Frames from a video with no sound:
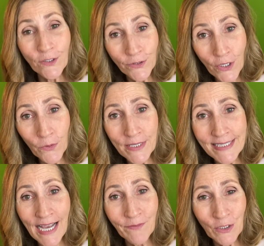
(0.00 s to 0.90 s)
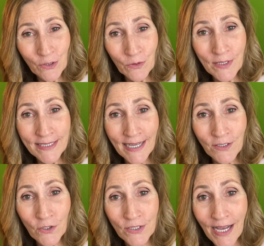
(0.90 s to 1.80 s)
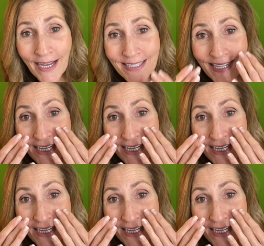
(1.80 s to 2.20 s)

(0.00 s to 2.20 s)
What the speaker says: notice after you do this exercise,